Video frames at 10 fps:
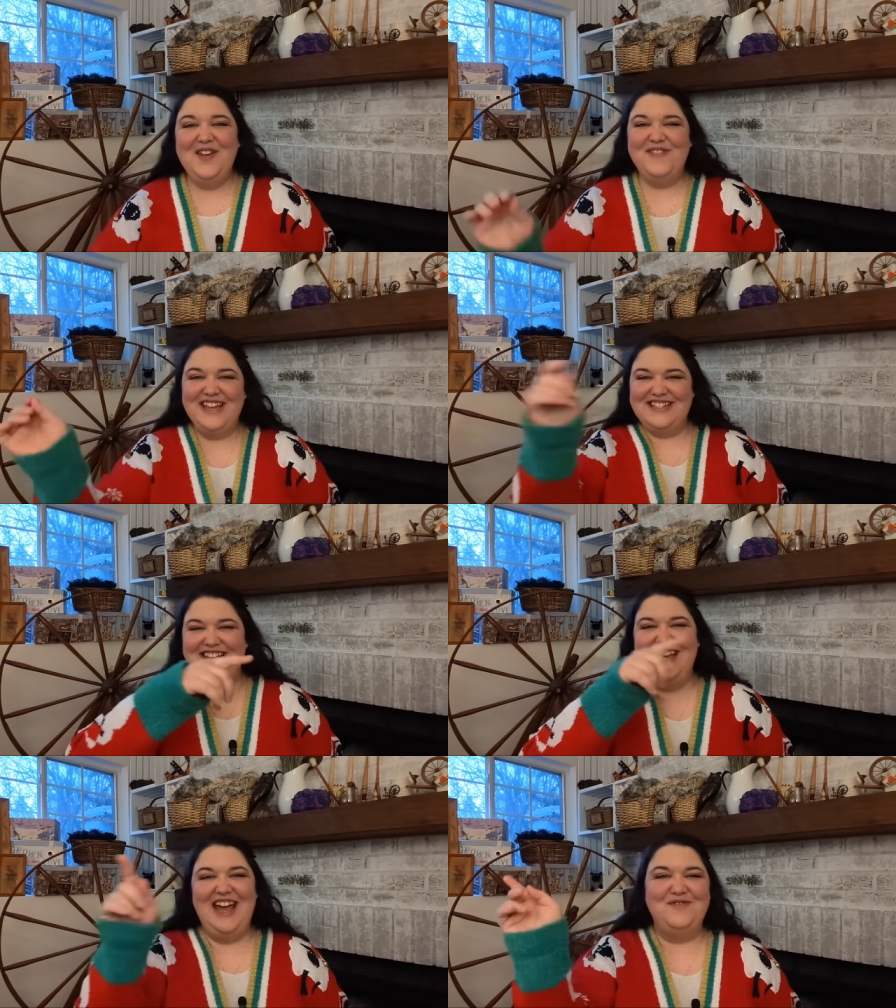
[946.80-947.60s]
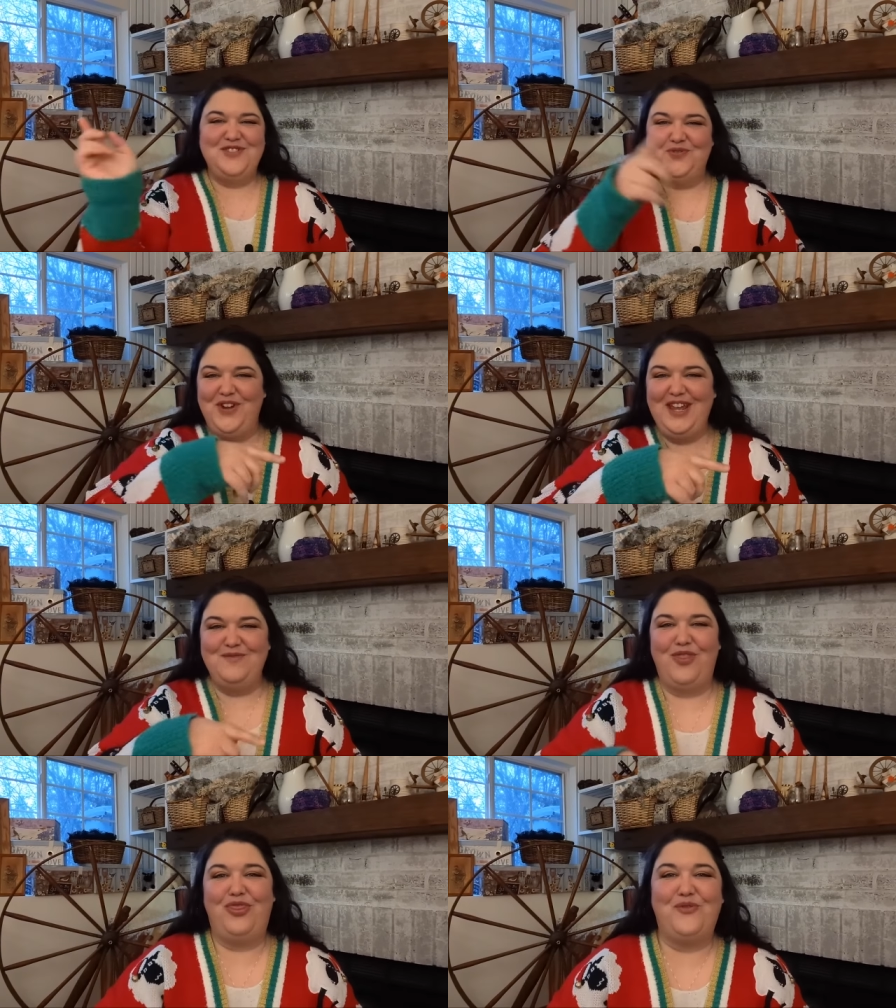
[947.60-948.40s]
you basically have to
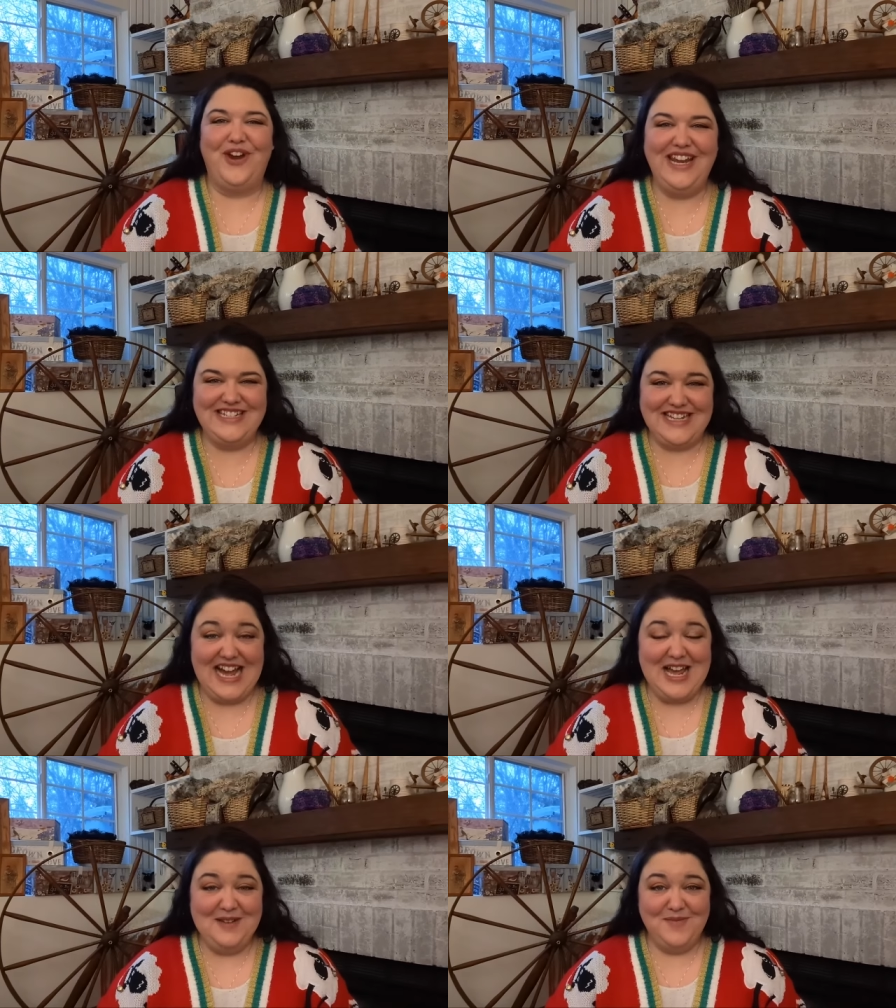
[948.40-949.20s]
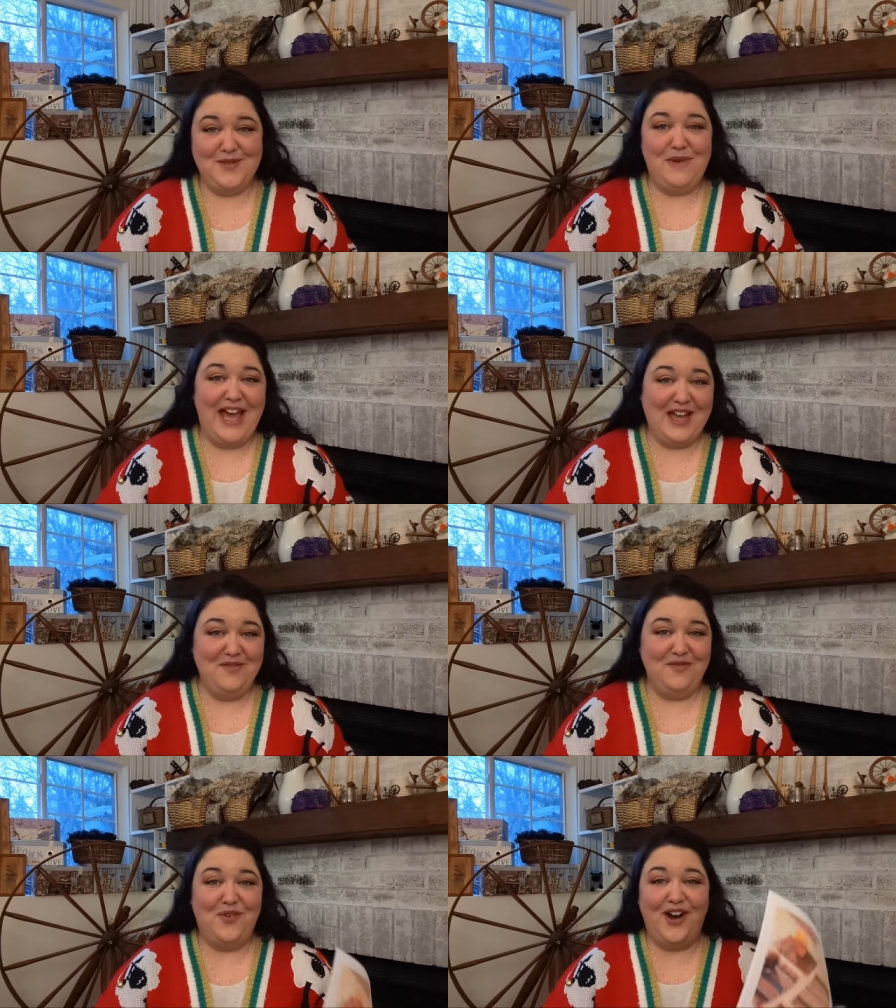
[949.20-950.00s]
weave three times back
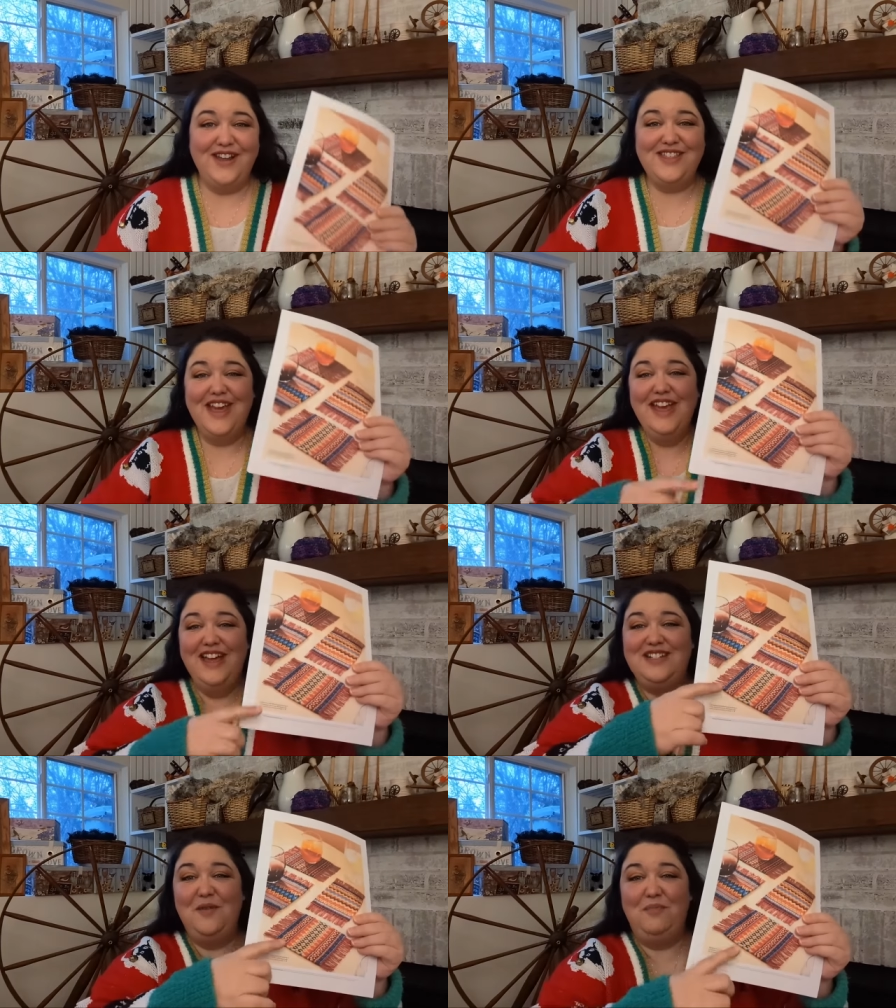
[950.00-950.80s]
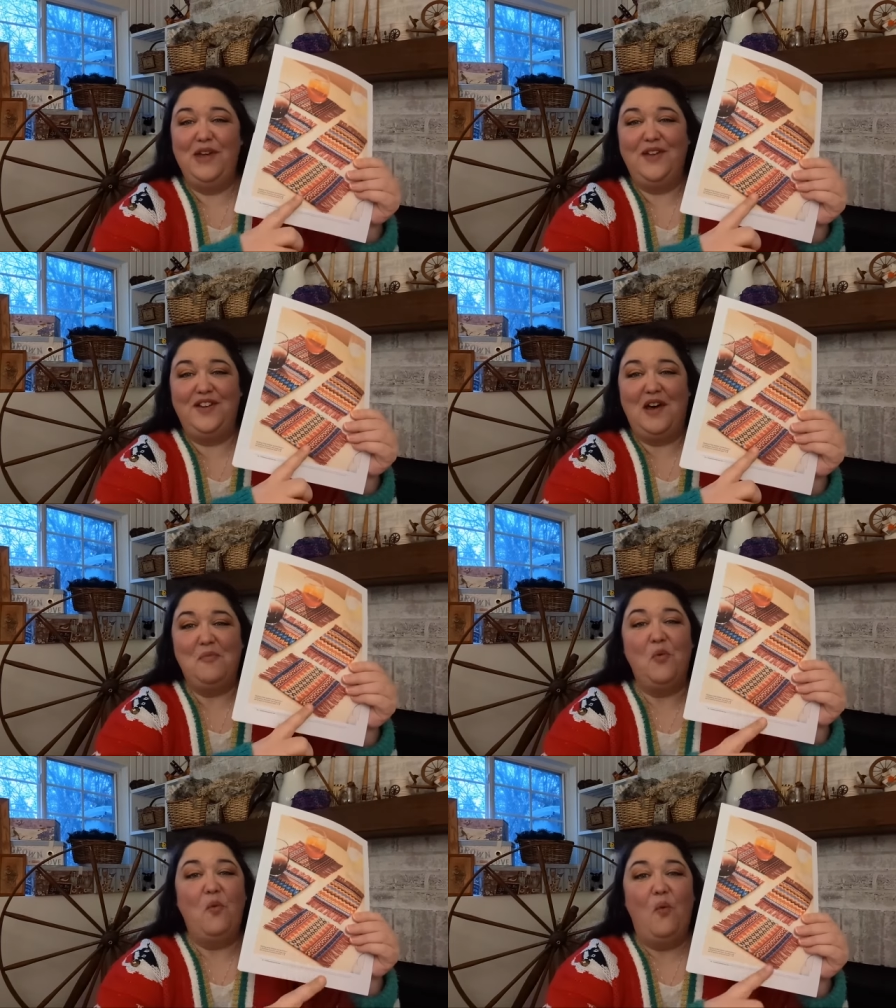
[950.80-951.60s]
and forth to build up
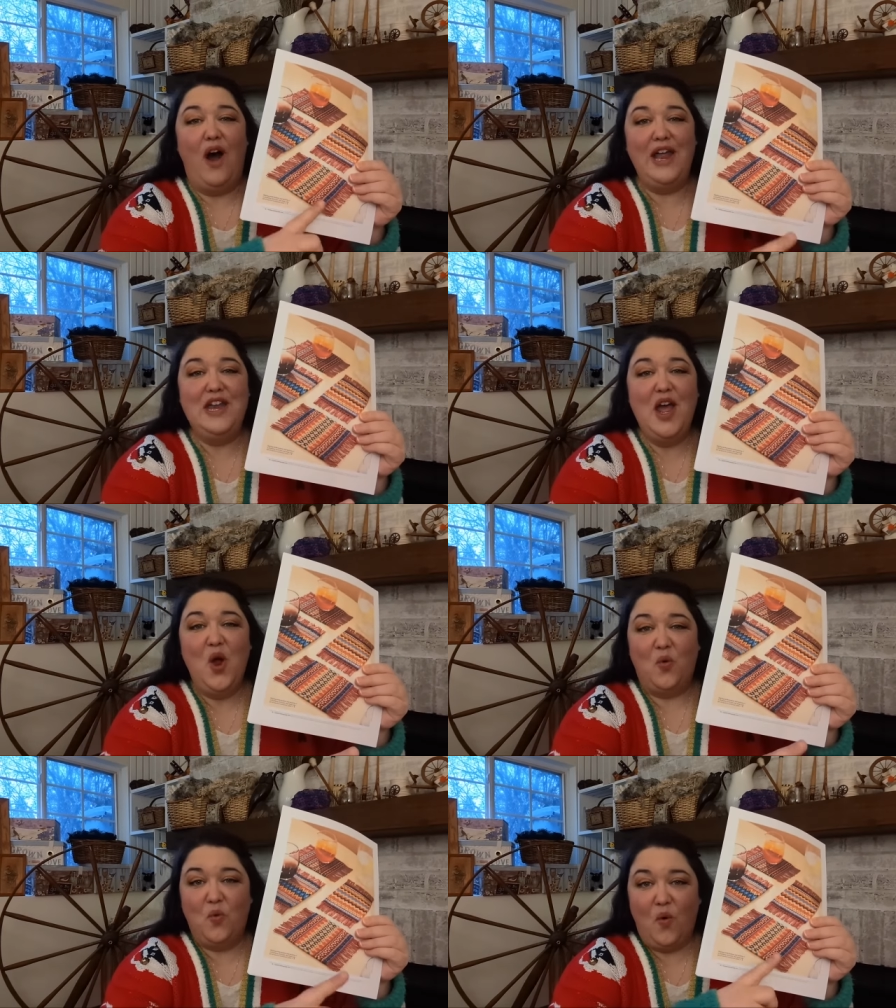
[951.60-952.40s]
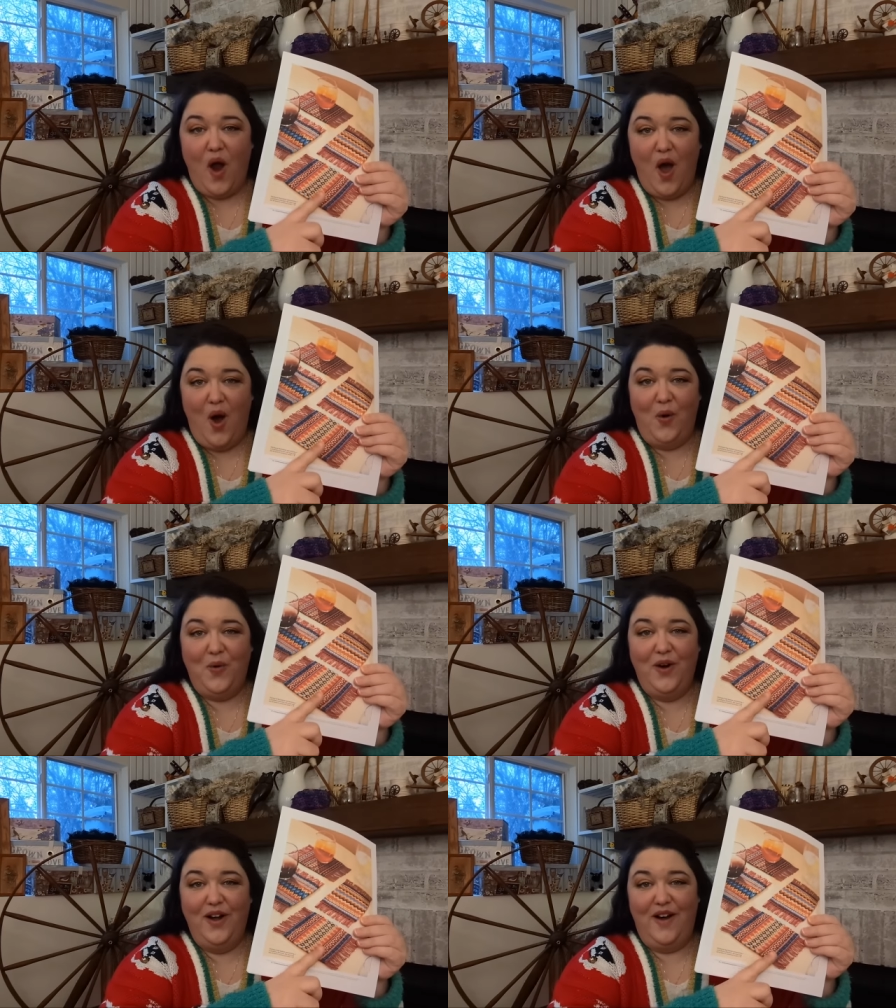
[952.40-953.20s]
one
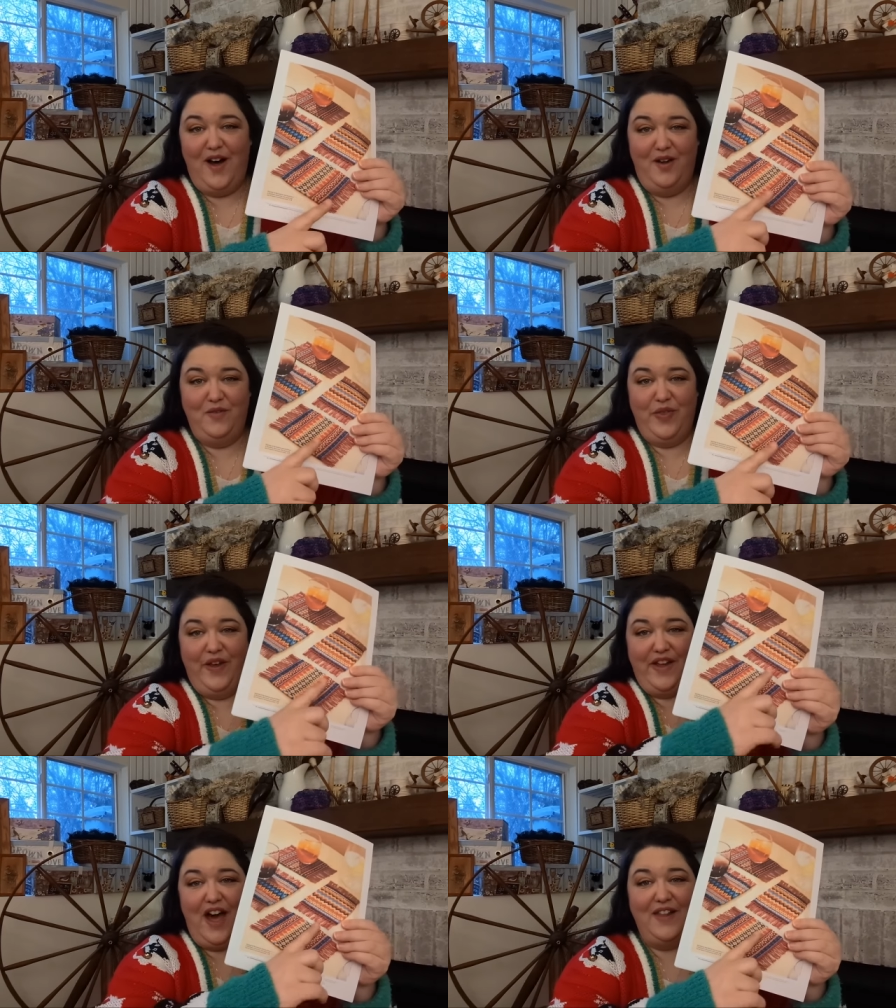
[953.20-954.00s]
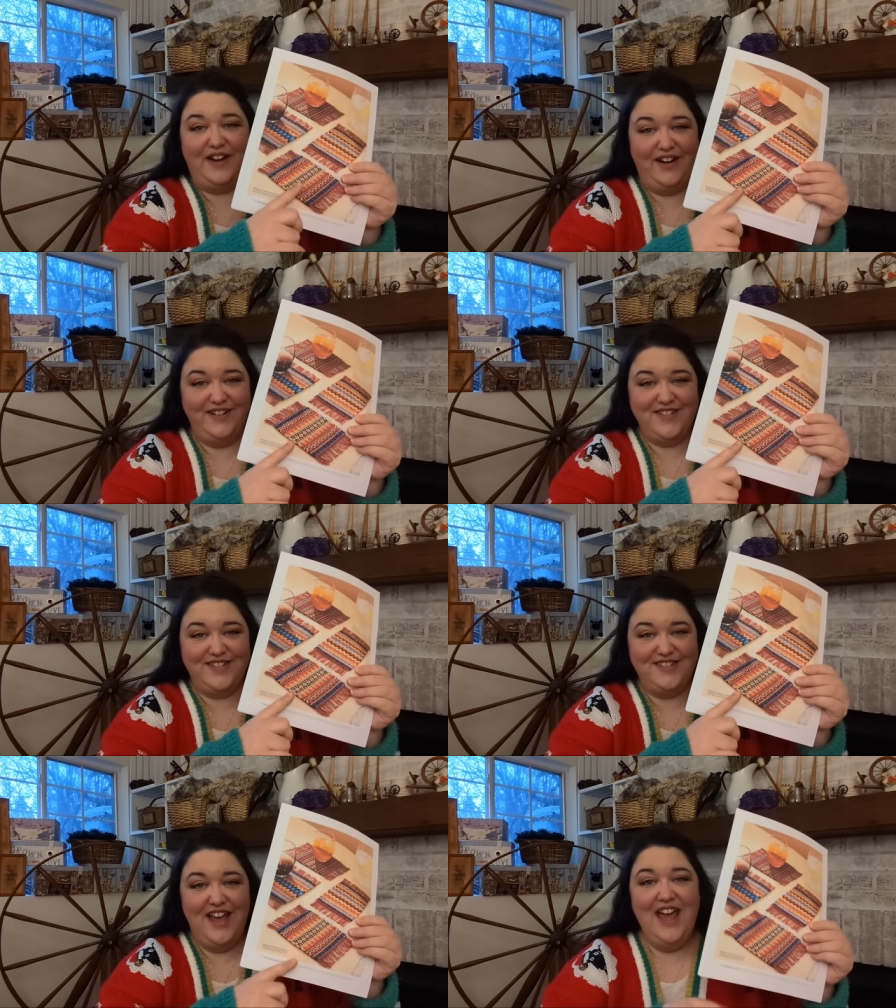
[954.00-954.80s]
row of the colors.